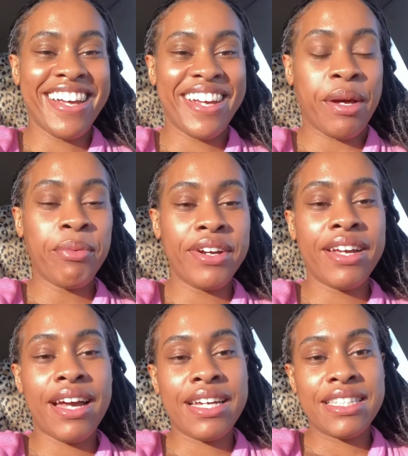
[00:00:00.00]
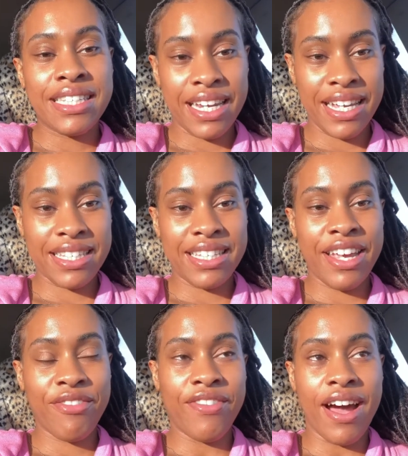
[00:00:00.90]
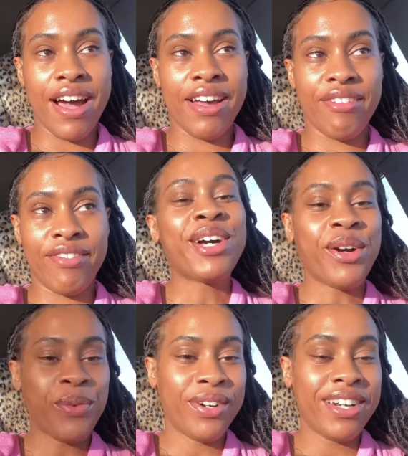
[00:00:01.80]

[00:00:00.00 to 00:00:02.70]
Good morning, guys. Today is day 5. We're in